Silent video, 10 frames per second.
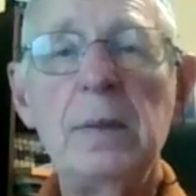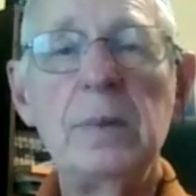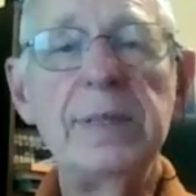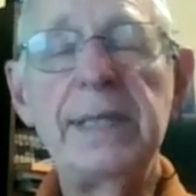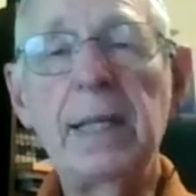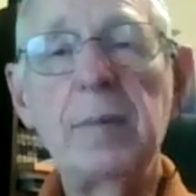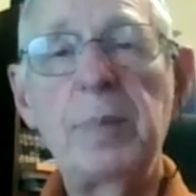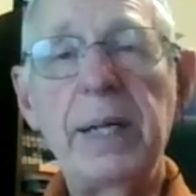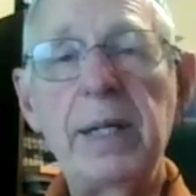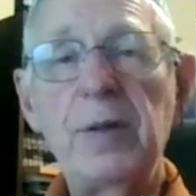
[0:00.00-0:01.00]
We
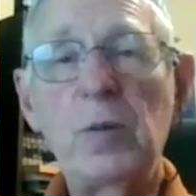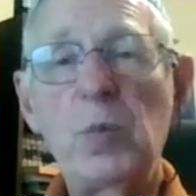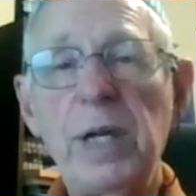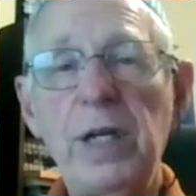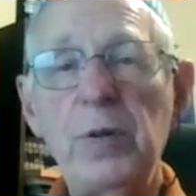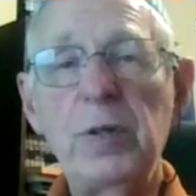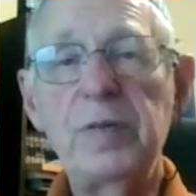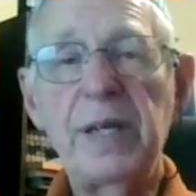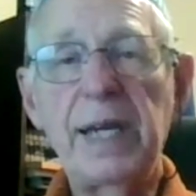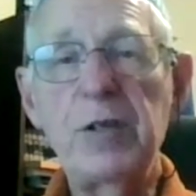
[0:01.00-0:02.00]
celebrated the
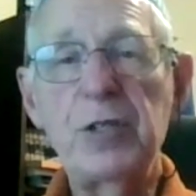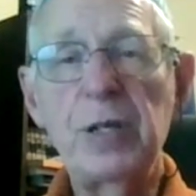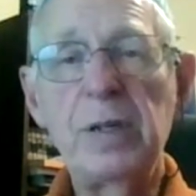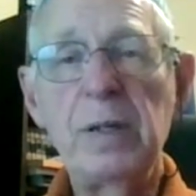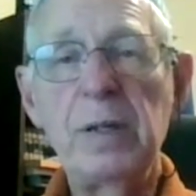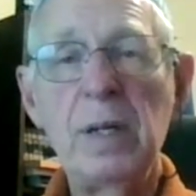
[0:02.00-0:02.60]
reunification